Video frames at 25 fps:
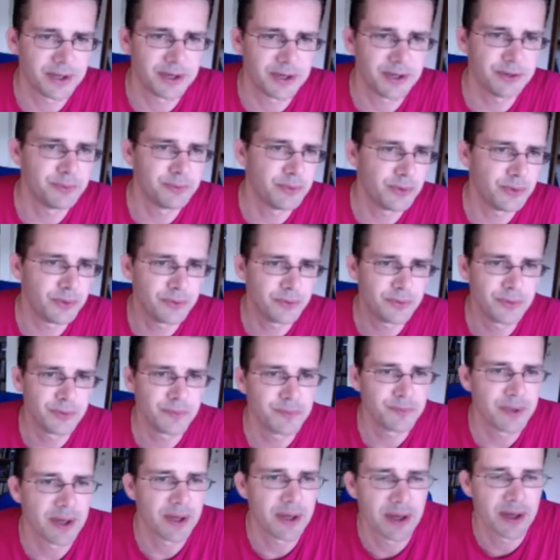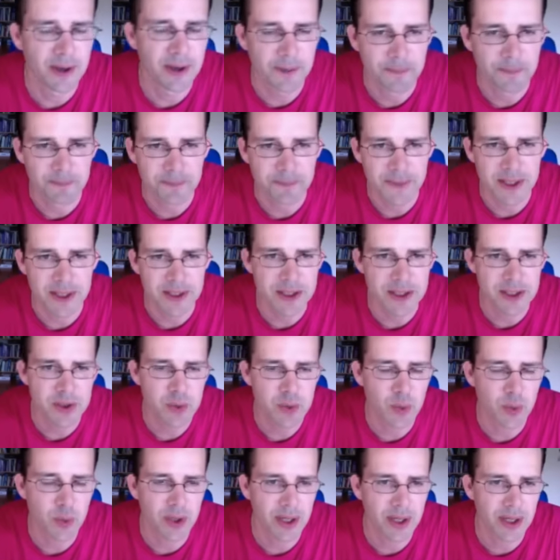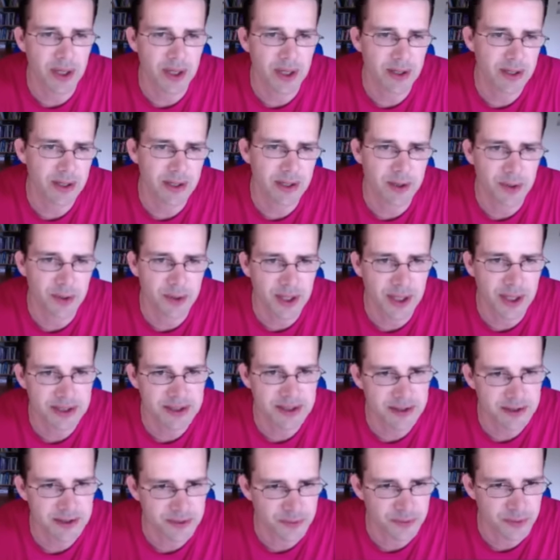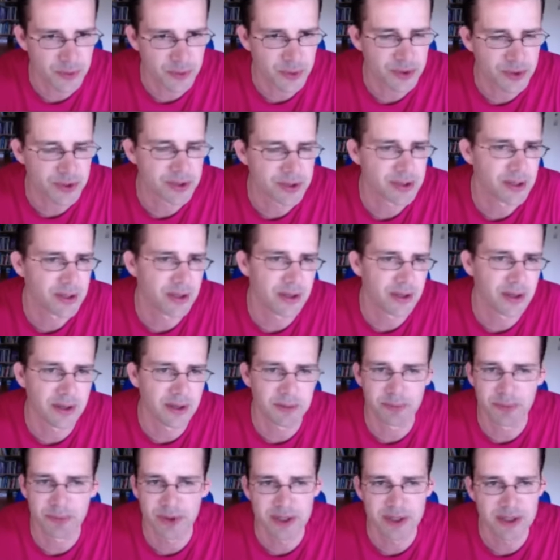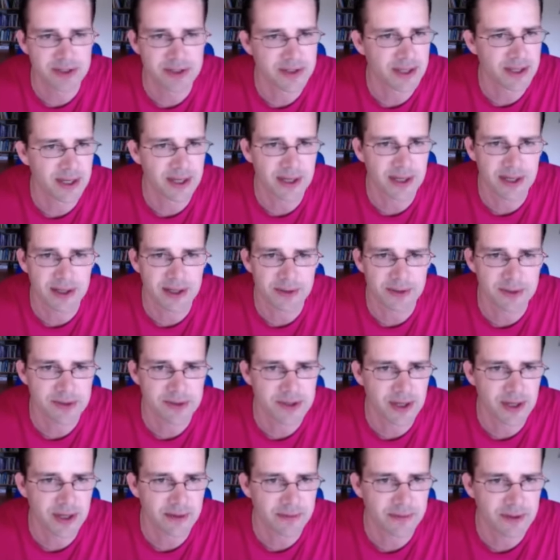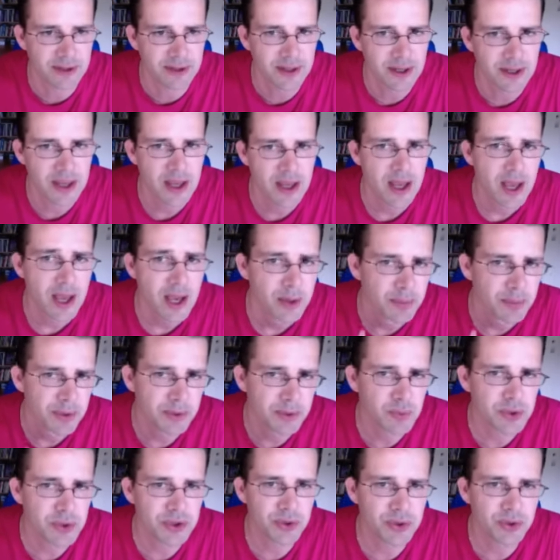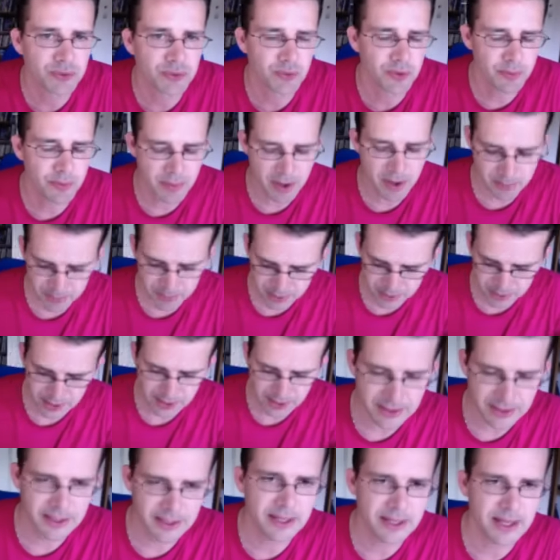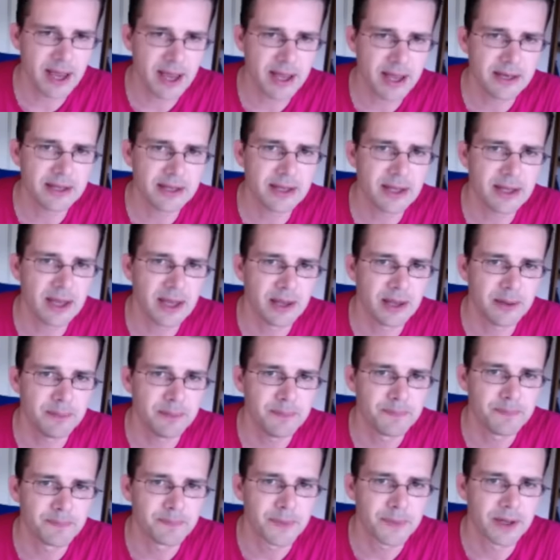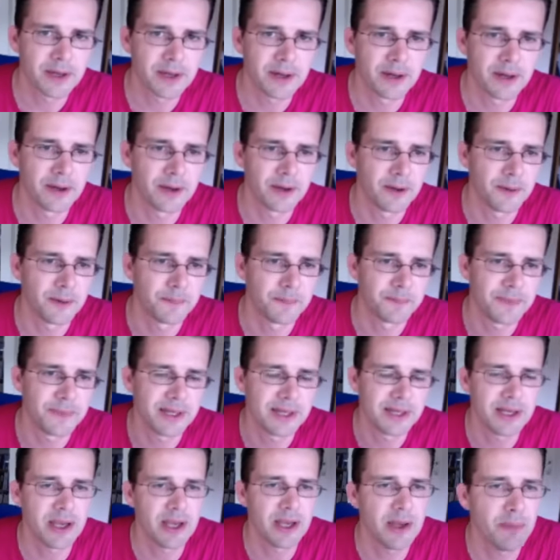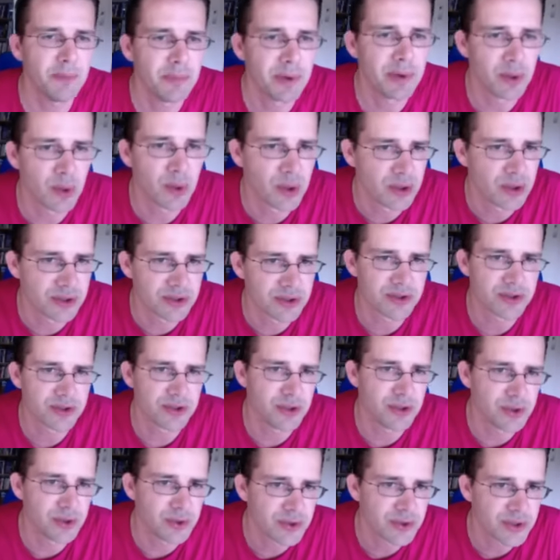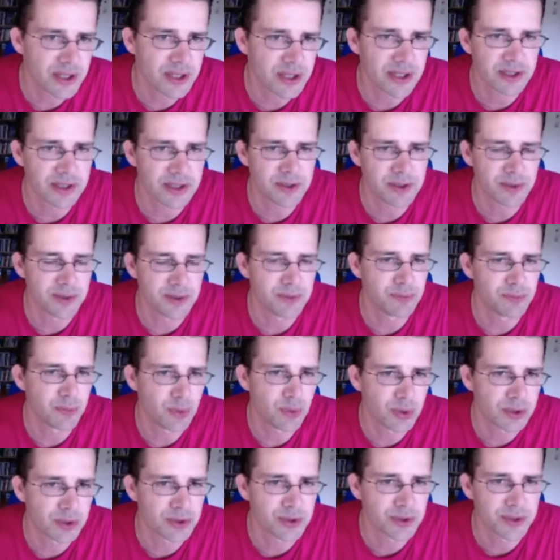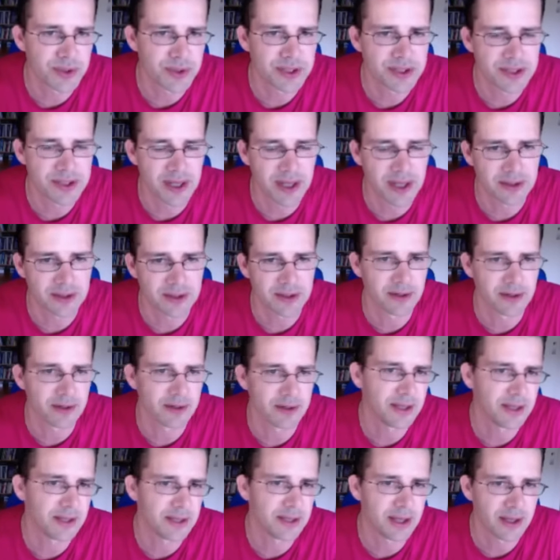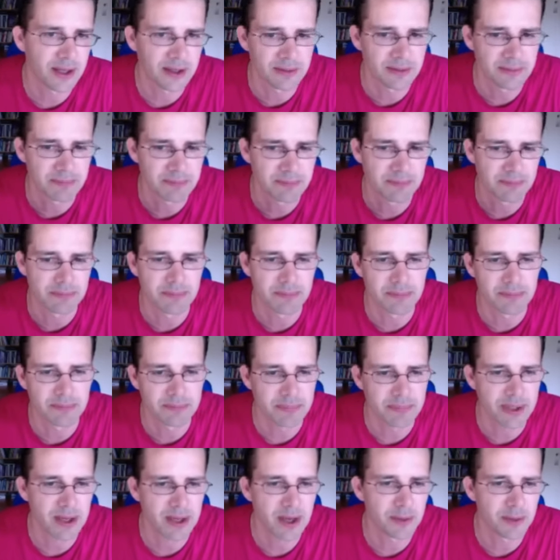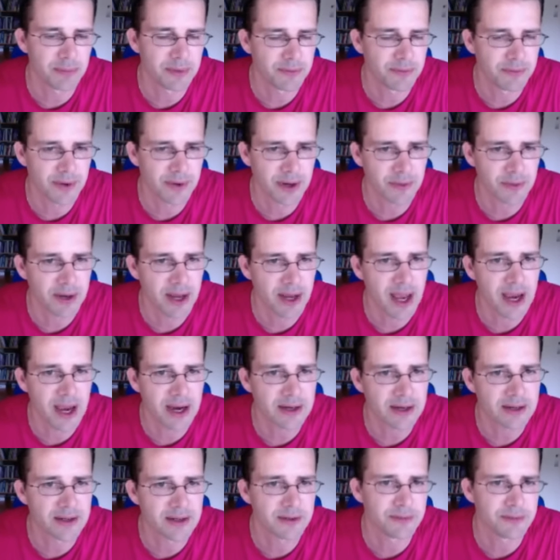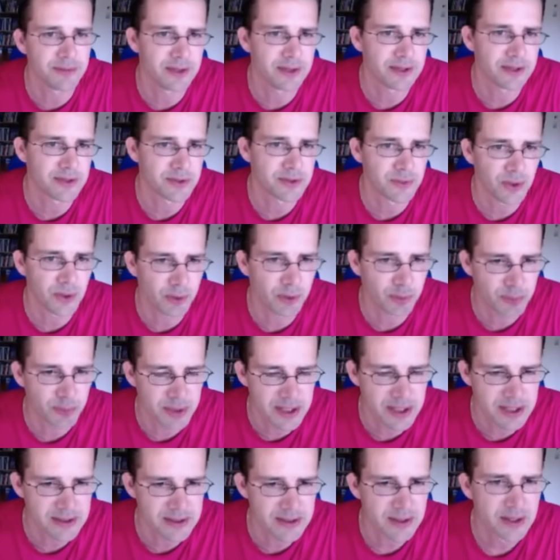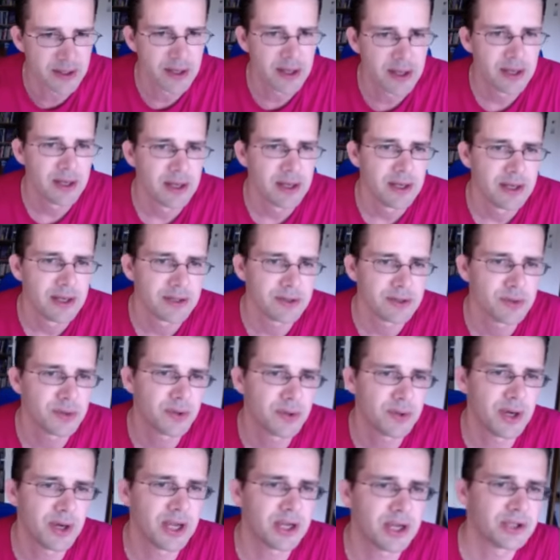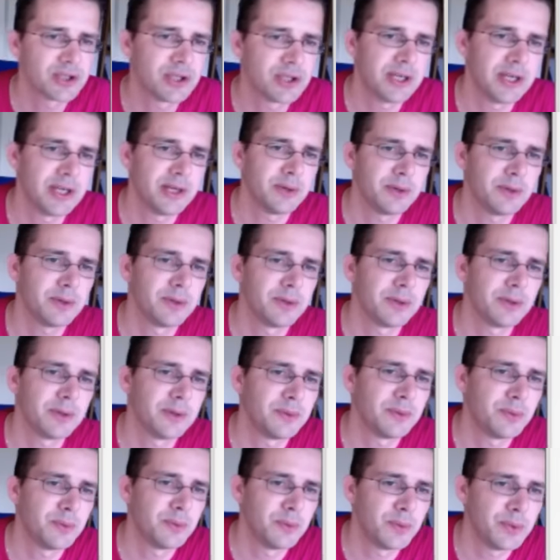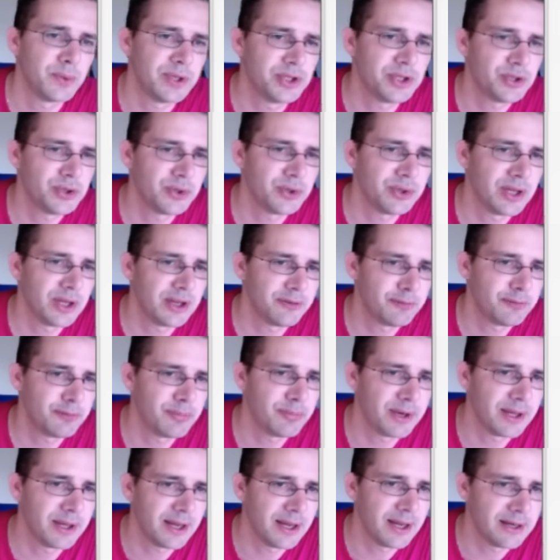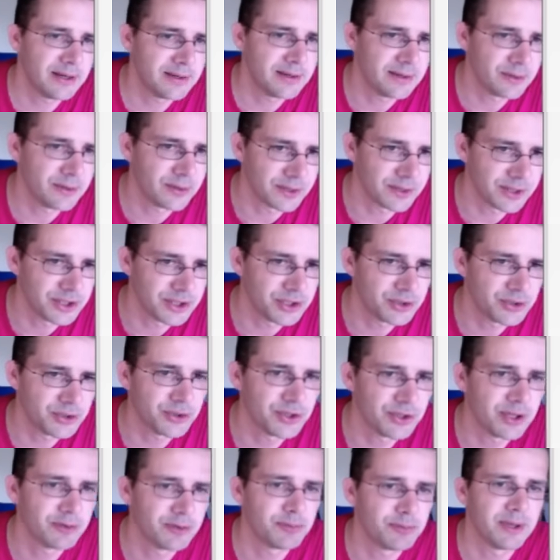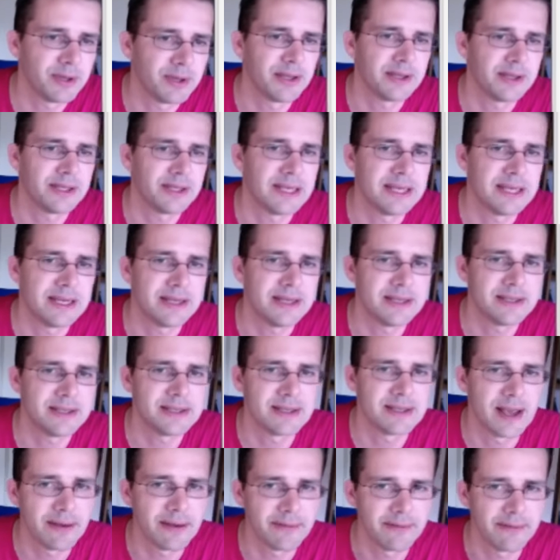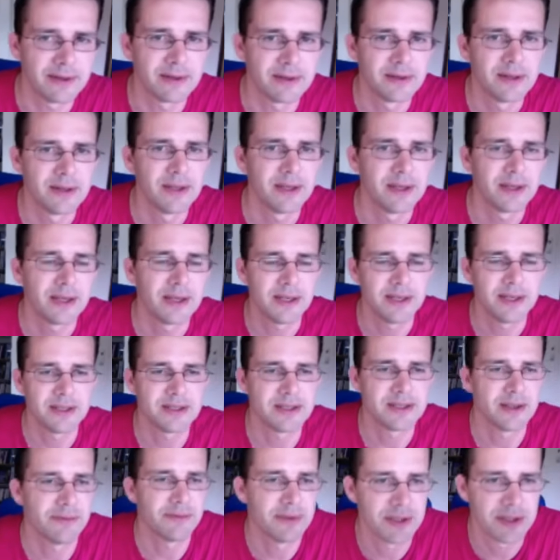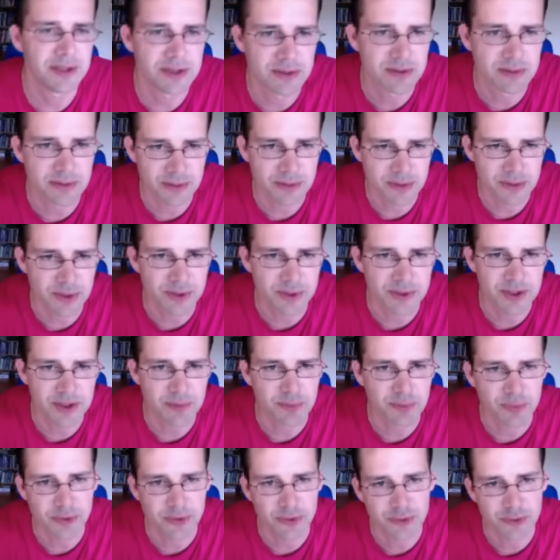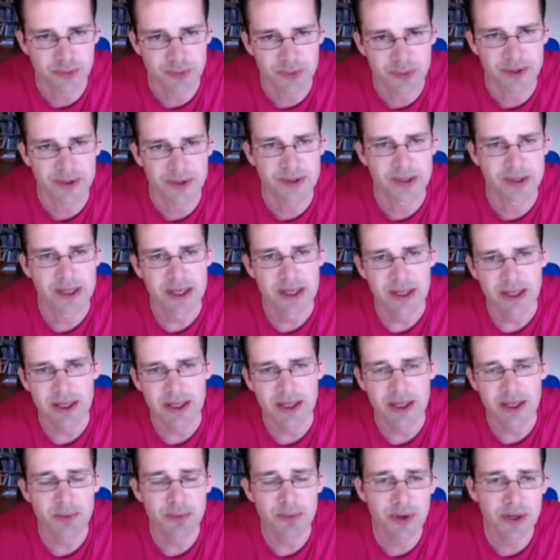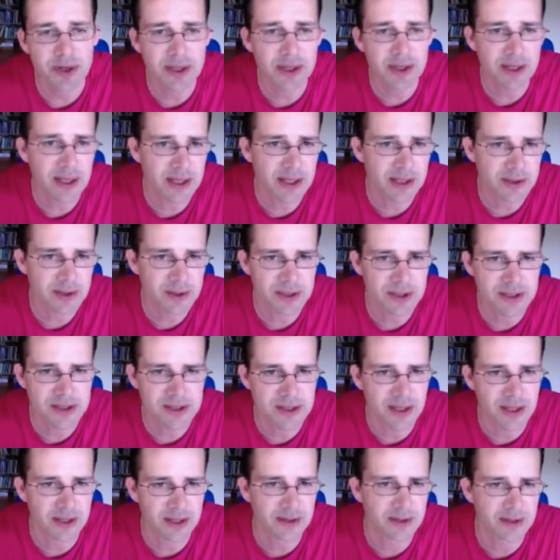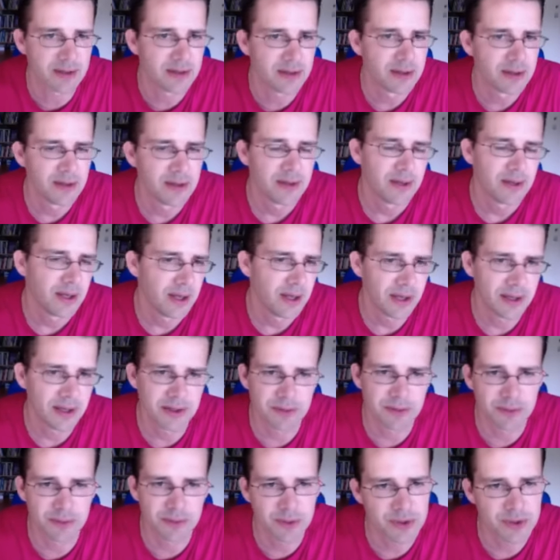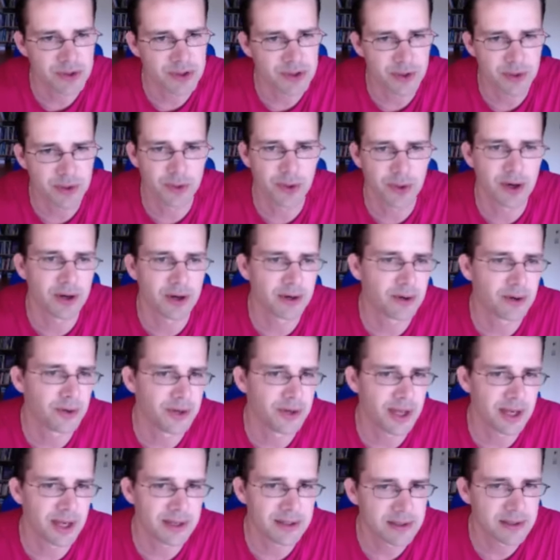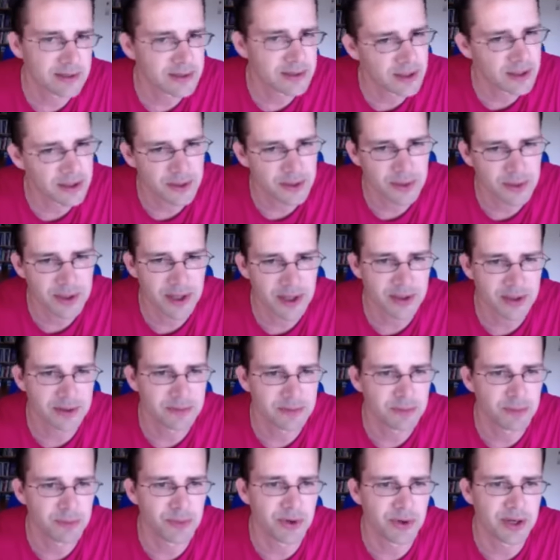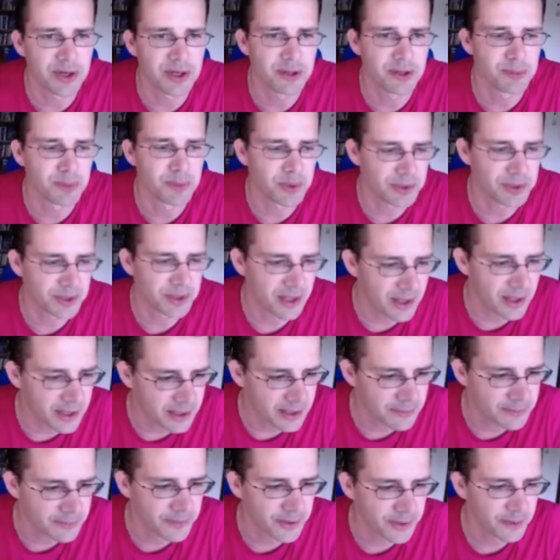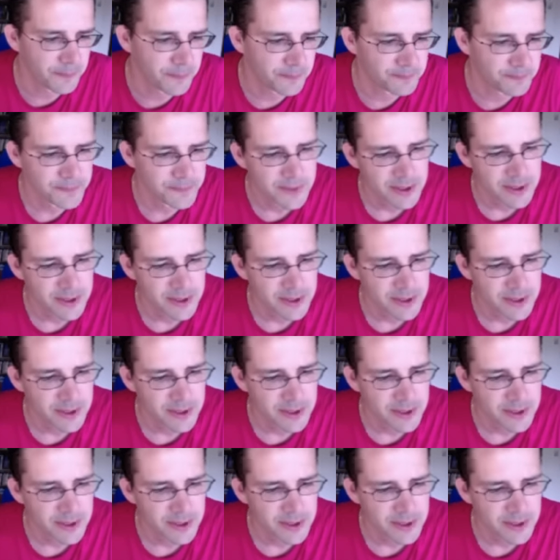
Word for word: good move um, in this way he connects his rooks uh, bring his king into safety but we should remember in the end game um, the king belongs usually to the more to the center it can become a very active and strong piece so actually we should have played or he should have played king e7 king e7 is a good improvement he can bring the king to the center and the rooks still are connected and you can bring them on the A file.